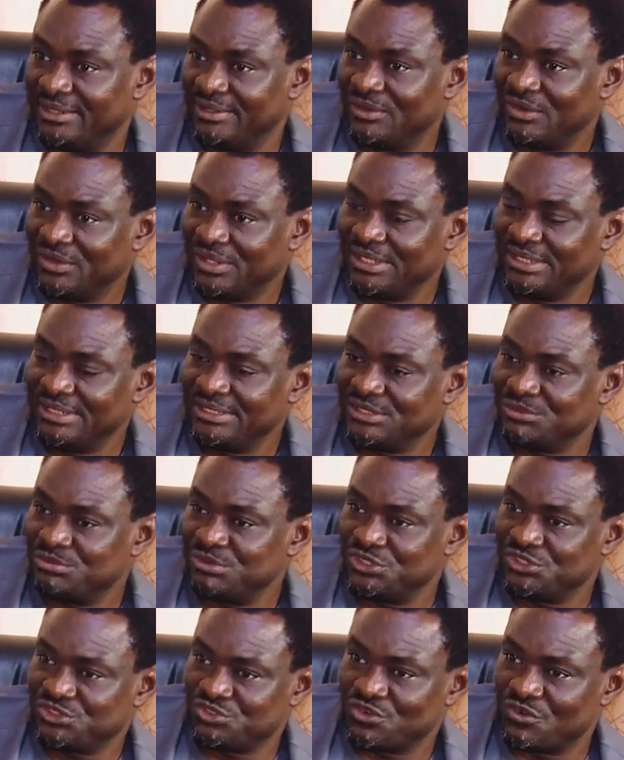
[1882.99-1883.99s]
Luckily, it's
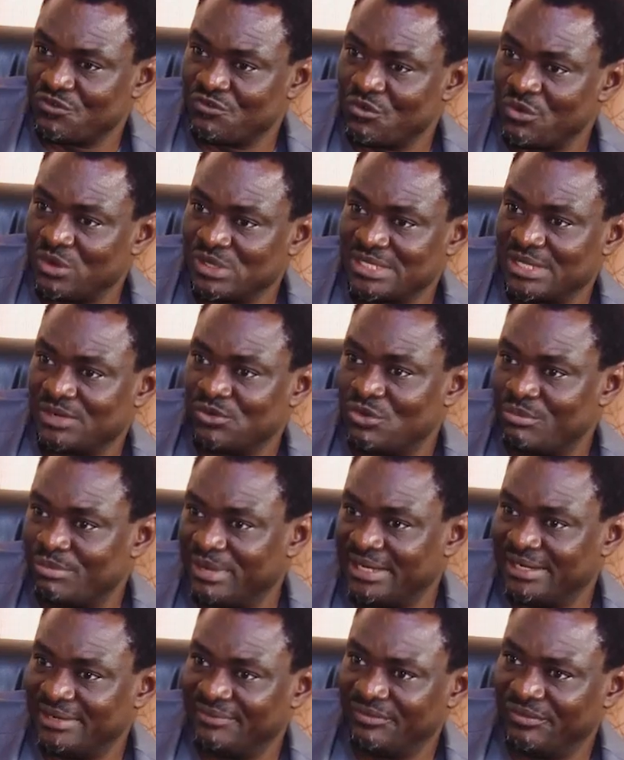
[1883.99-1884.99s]
Ministry of Works and
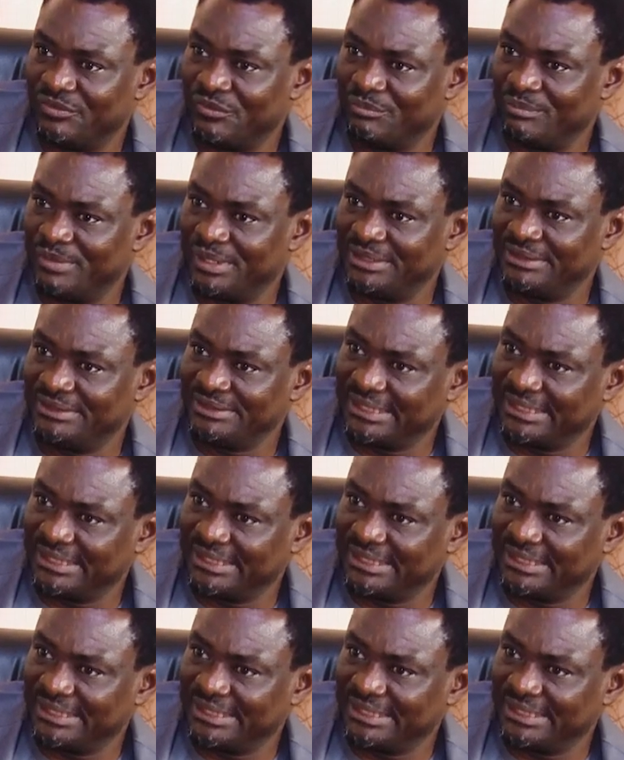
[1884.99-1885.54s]
Urban Development.